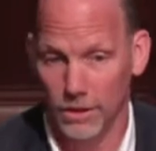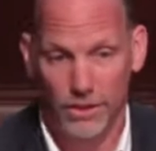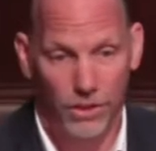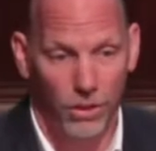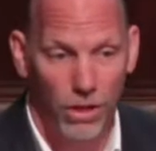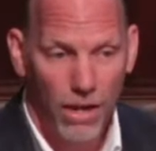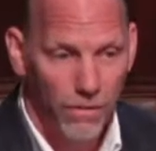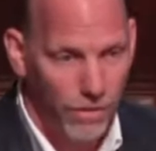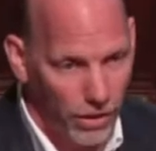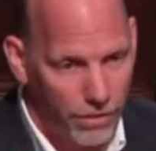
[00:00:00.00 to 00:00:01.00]
So
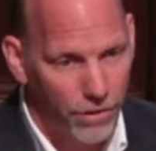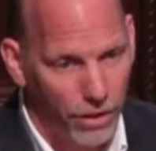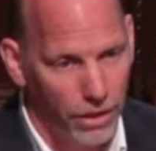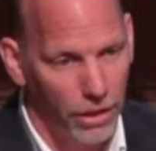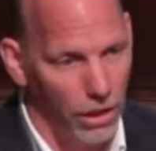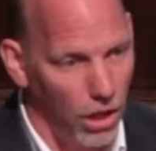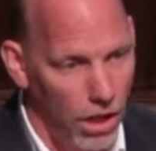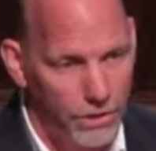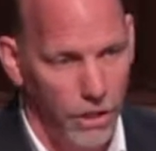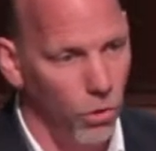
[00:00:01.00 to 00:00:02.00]
very, very little
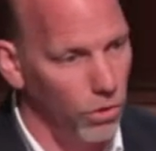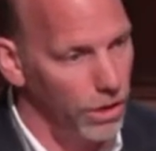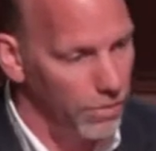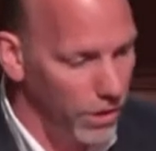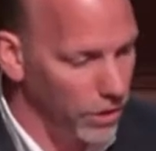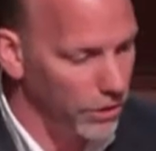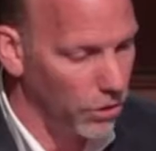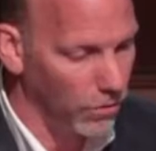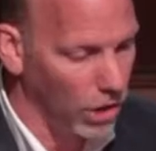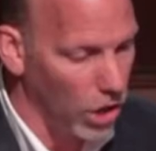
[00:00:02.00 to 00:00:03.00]
loss, a quarter dB or
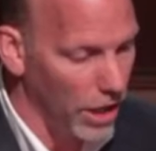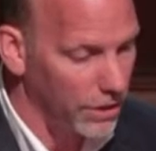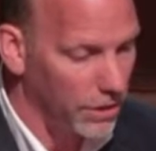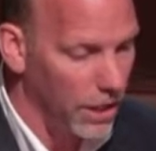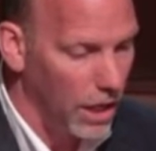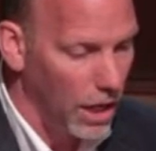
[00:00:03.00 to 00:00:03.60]
so of loss.